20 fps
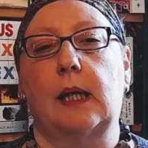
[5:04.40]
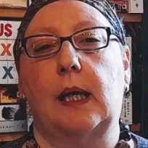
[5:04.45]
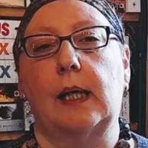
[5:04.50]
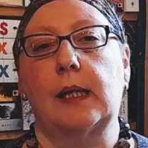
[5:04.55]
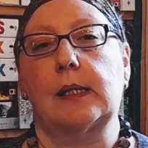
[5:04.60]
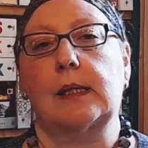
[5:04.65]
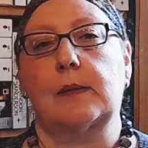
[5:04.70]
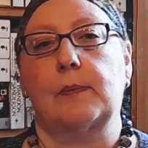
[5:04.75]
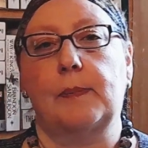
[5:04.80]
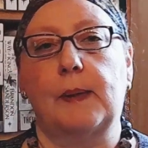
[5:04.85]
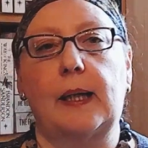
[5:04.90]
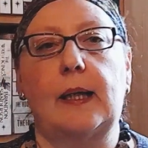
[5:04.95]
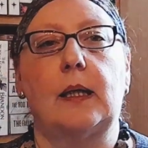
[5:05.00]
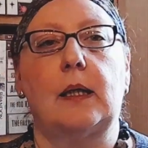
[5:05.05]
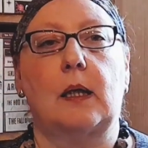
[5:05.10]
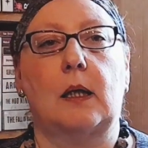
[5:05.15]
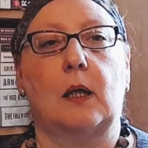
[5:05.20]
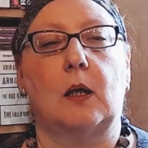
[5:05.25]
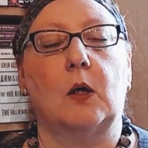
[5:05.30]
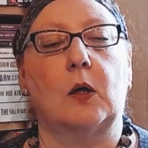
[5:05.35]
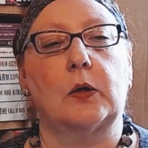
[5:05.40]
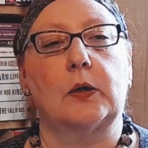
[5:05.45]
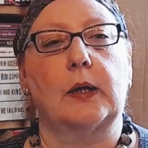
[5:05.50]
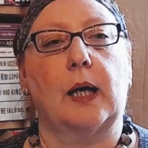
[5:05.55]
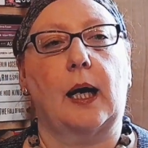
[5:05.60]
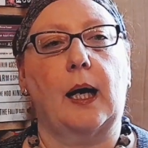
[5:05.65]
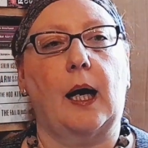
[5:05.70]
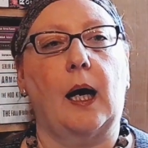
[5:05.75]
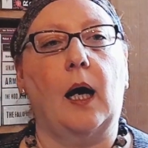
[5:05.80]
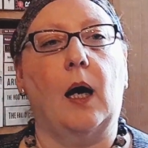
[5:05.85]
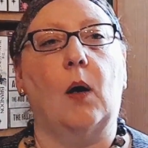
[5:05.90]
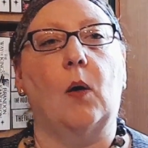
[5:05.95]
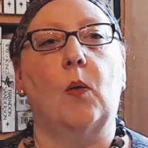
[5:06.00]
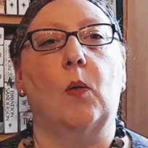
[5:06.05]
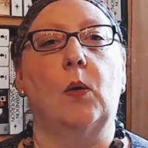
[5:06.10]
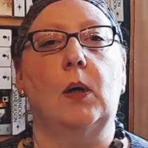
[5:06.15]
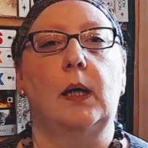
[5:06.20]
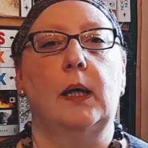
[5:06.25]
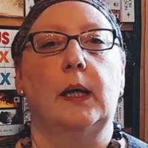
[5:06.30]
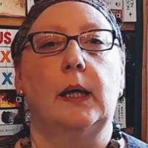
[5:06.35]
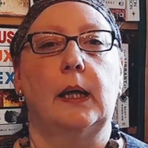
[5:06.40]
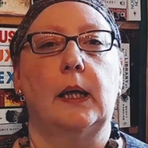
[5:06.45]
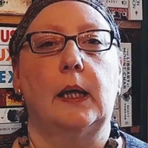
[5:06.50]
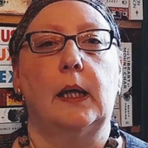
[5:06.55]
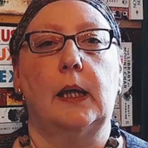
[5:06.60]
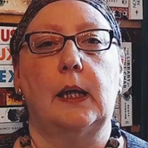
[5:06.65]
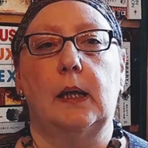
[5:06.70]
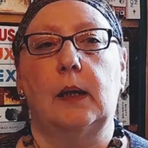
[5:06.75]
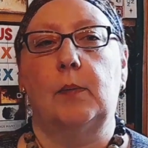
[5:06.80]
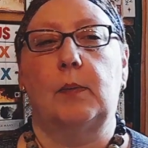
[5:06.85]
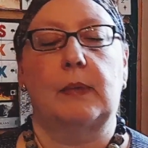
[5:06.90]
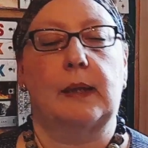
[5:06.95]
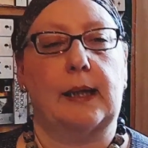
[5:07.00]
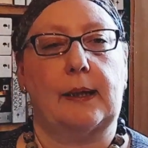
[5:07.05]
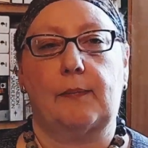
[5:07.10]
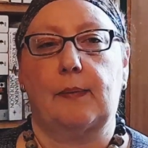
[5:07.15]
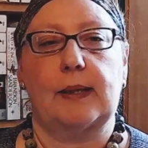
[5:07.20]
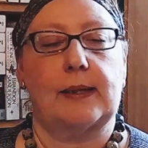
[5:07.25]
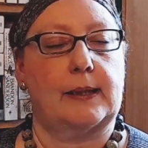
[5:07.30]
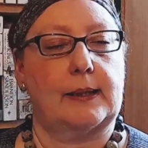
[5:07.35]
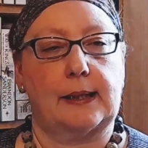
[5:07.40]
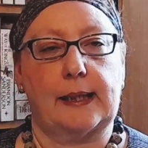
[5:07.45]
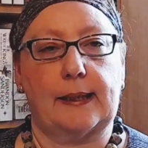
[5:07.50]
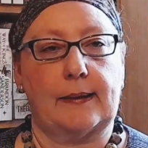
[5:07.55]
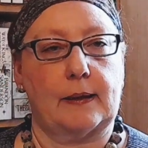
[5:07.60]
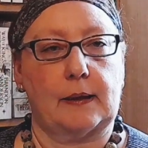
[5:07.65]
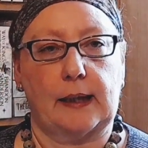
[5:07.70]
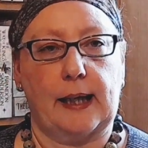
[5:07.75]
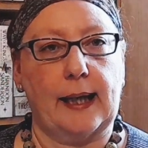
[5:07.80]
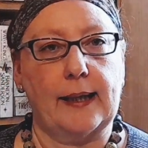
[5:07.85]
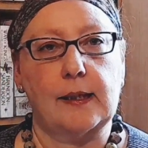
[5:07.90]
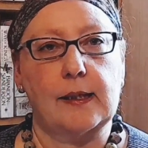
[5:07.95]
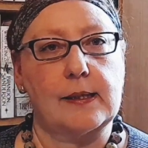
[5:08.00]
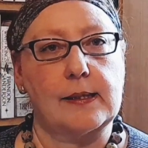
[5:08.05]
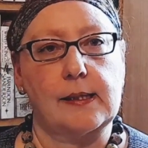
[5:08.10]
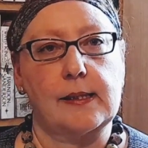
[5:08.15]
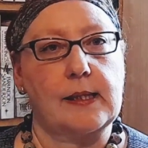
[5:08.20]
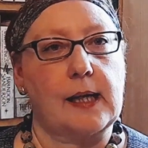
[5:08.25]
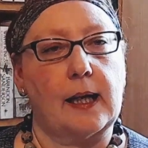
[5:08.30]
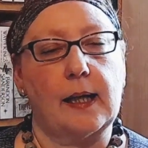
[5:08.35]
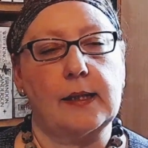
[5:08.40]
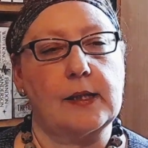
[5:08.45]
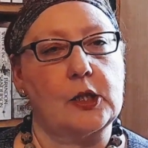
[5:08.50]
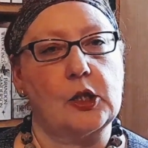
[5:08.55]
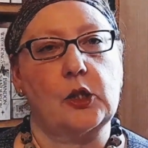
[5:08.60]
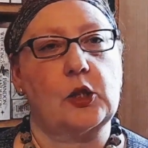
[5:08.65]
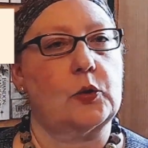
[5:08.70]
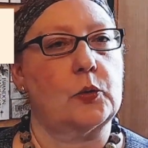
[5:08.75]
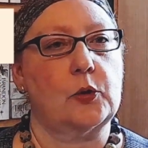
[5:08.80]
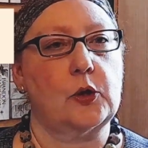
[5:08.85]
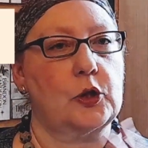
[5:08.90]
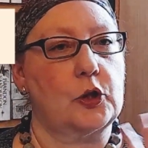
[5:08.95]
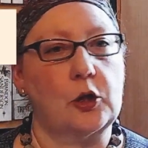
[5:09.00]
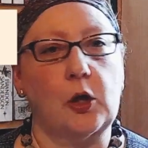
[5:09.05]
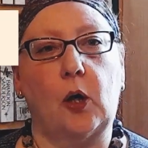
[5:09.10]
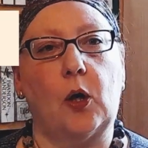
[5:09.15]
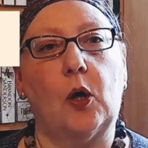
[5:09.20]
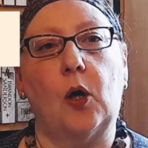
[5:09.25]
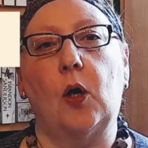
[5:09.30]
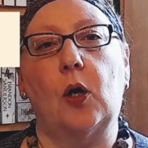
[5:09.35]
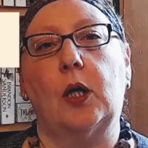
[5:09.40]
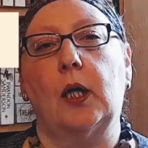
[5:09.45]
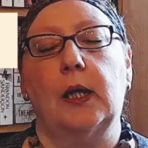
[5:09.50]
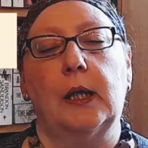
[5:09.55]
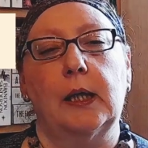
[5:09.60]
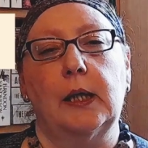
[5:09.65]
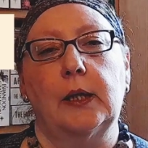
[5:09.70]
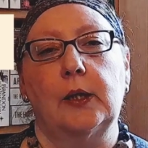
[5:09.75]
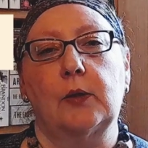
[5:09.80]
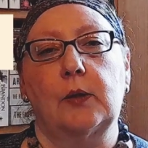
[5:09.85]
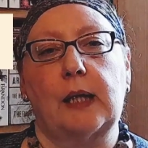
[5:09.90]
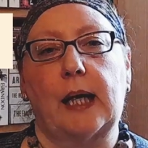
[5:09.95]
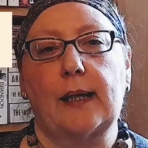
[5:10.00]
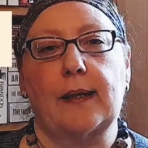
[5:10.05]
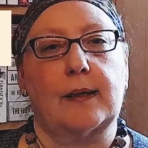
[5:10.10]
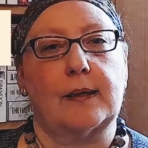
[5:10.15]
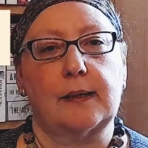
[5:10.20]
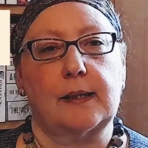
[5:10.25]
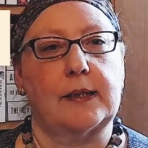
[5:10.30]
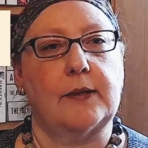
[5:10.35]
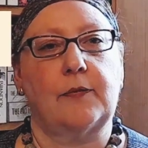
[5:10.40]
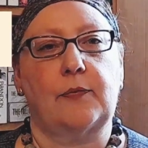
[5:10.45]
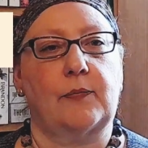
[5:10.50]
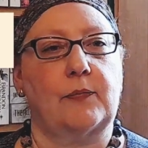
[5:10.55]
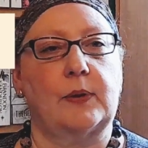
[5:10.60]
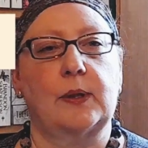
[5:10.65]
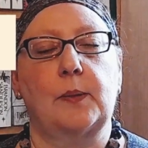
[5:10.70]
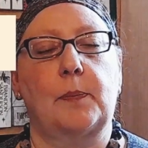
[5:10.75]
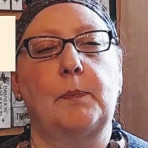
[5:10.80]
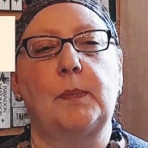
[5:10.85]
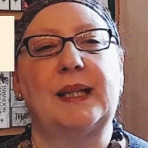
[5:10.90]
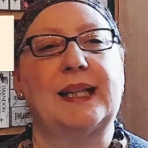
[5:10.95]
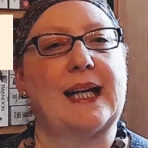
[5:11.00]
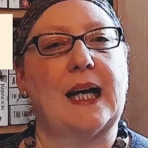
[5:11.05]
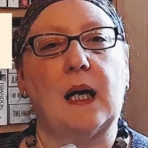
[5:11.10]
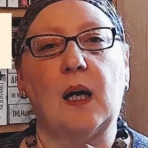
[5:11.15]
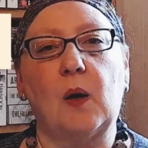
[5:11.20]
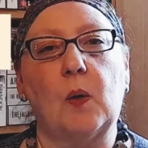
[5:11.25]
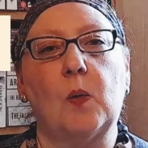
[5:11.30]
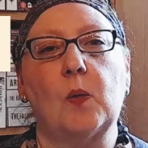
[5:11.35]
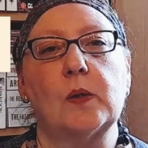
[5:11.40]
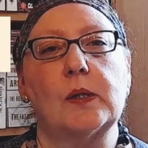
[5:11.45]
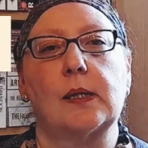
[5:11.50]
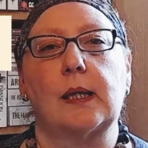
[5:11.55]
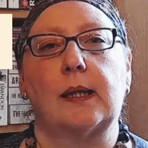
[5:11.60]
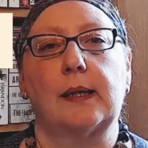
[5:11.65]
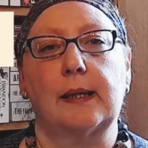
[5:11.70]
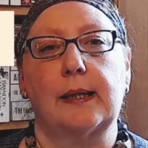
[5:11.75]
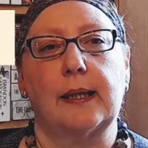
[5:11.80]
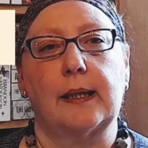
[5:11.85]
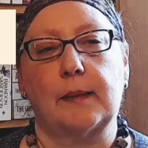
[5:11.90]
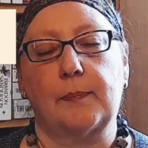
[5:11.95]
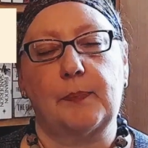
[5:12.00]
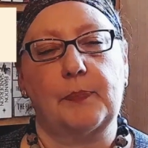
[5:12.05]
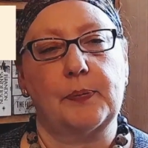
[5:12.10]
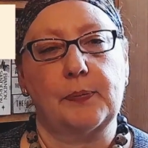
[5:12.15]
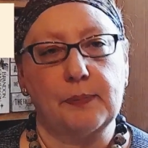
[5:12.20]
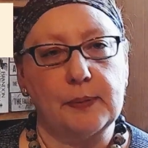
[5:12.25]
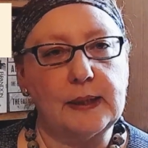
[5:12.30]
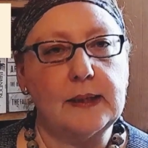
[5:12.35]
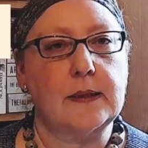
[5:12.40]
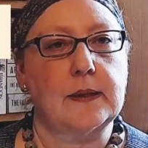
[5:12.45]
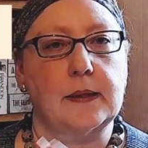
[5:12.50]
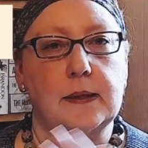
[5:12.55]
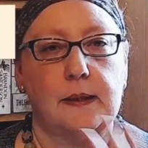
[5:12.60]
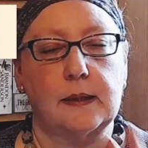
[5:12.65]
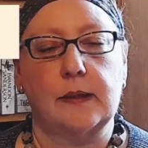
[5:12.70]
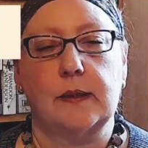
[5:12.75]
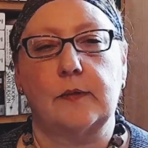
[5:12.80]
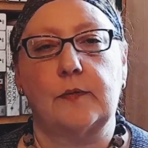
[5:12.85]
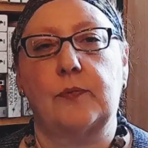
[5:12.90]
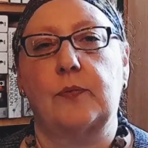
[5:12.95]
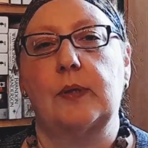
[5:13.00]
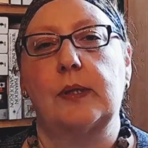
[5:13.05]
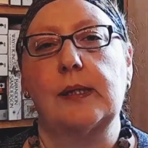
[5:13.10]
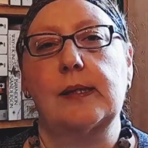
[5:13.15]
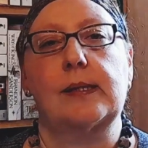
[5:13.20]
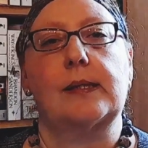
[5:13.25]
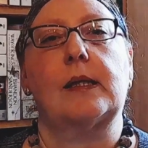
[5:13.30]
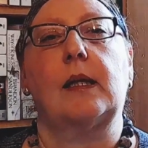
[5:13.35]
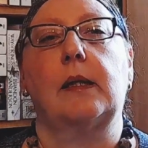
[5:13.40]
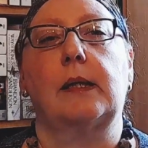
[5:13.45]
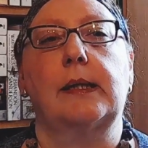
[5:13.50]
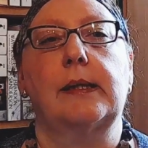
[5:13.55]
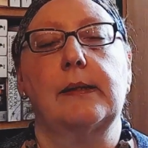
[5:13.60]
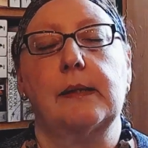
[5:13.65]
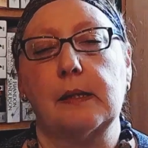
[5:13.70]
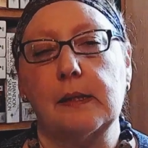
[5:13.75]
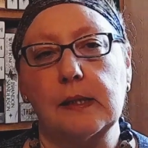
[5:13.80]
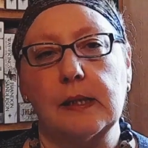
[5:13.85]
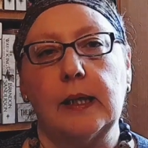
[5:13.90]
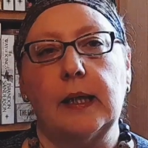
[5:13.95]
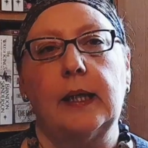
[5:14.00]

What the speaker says: as well on how, like when the cat starts to talk, you get the different meows and they're printed in different sizes.